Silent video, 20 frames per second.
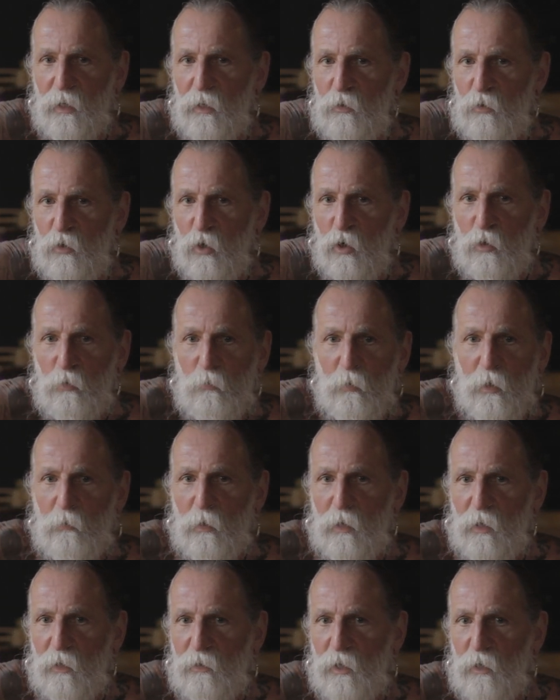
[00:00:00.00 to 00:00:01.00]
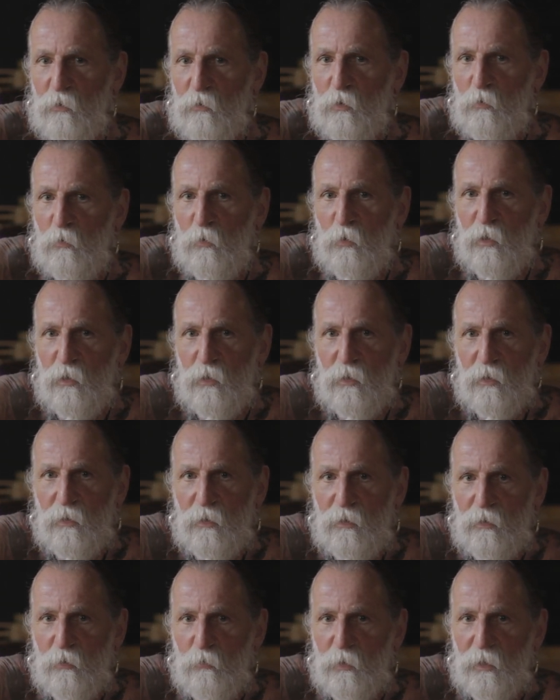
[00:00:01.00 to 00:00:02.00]
roam around the
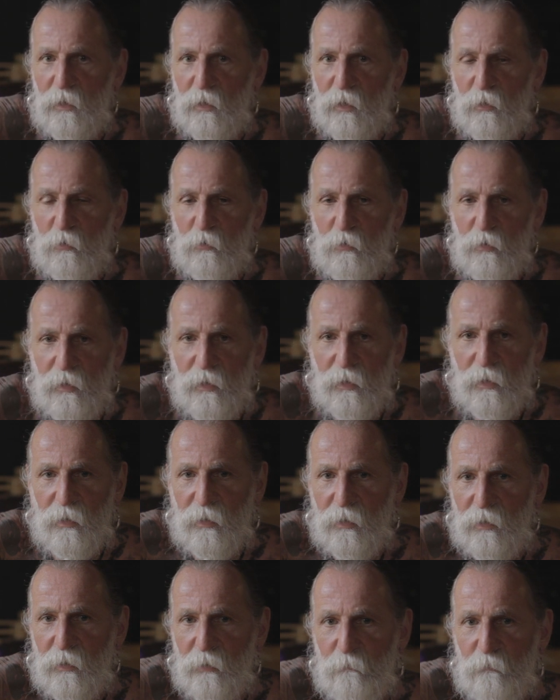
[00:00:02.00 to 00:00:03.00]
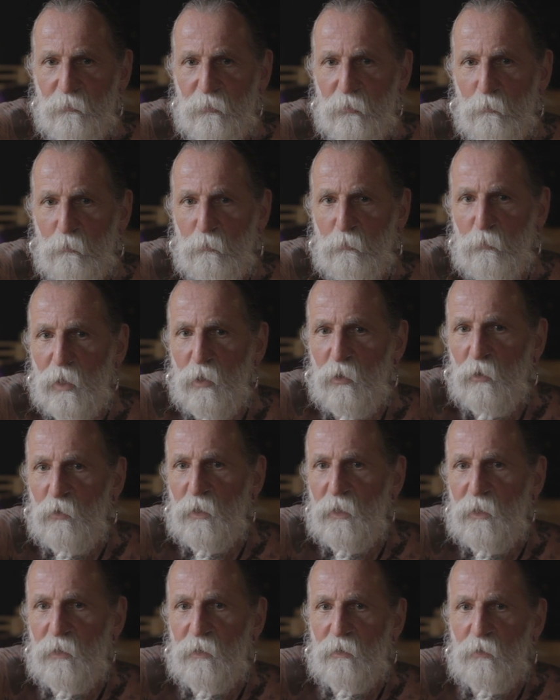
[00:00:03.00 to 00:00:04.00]
world without uh,
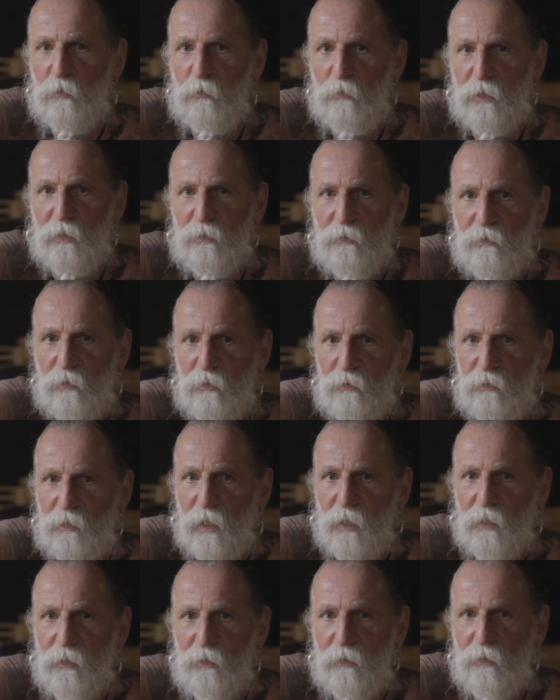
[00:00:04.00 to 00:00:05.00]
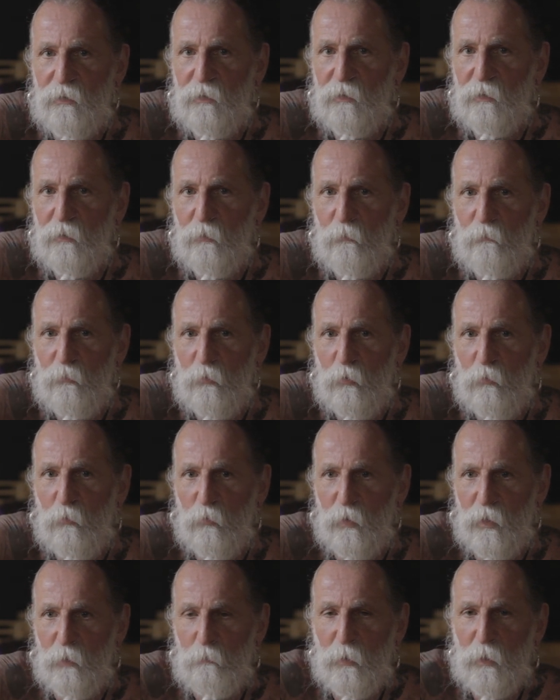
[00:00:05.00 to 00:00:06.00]
belonging to this society
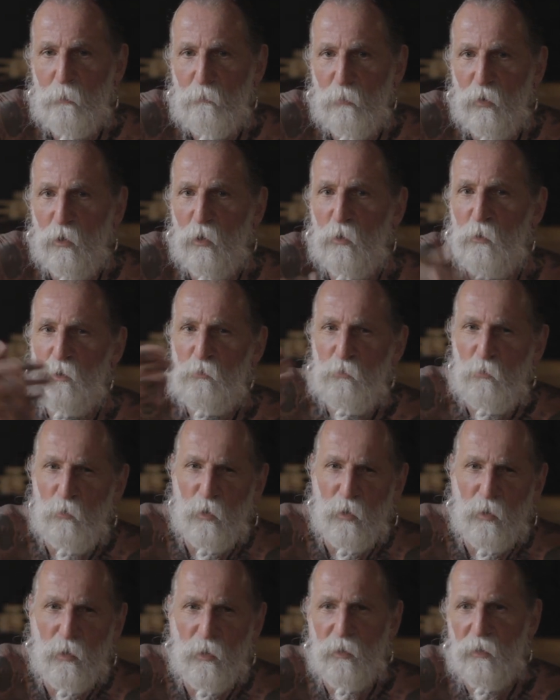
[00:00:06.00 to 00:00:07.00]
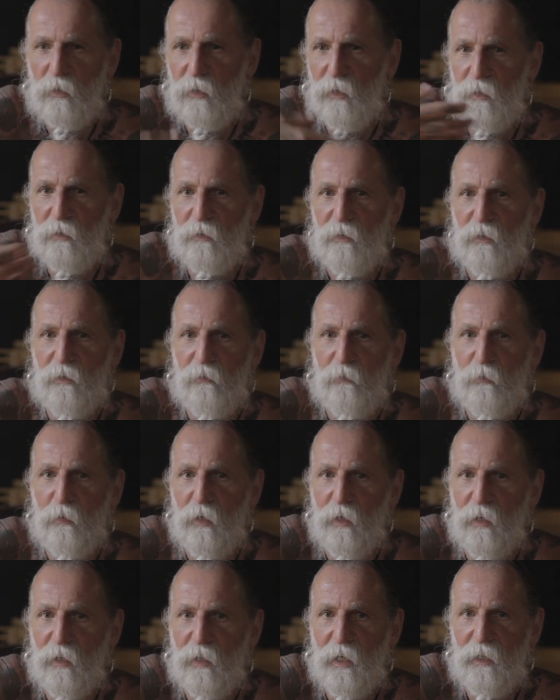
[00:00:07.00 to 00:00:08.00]
where people always work and
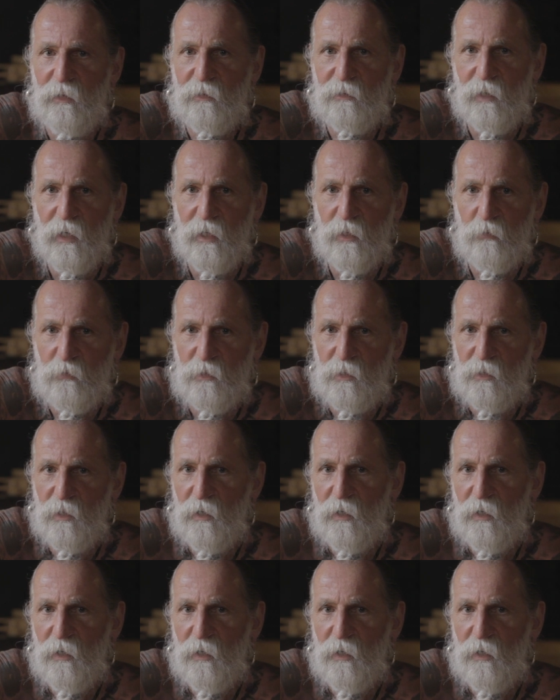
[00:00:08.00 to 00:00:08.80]
are like slaves.